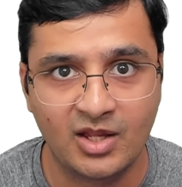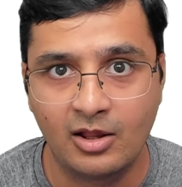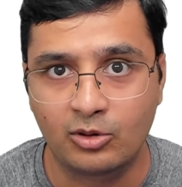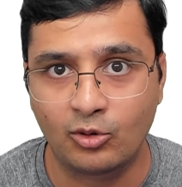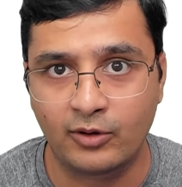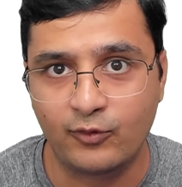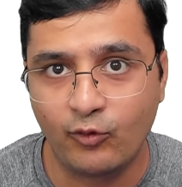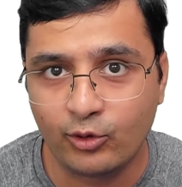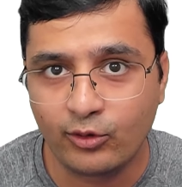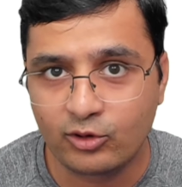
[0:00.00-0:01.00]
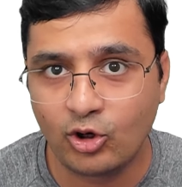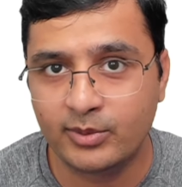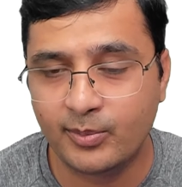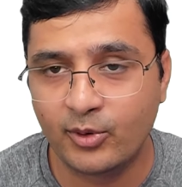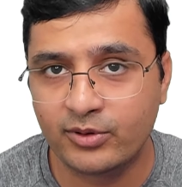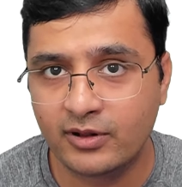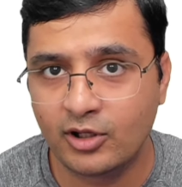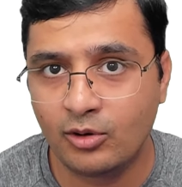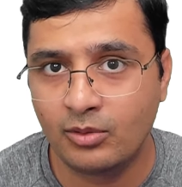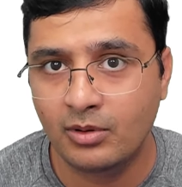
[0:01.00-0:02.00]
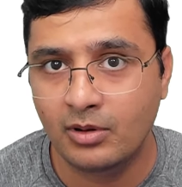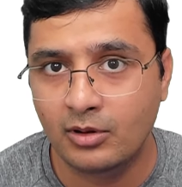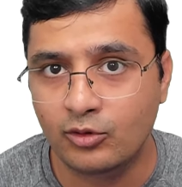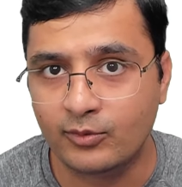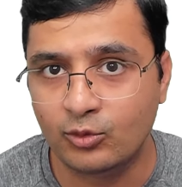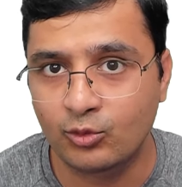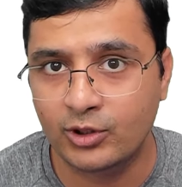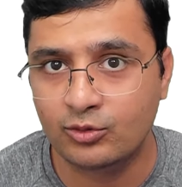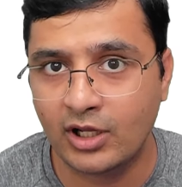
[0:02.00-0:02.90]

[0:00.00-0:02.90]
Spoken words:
So if you want to stop the process now, you have to do it twice.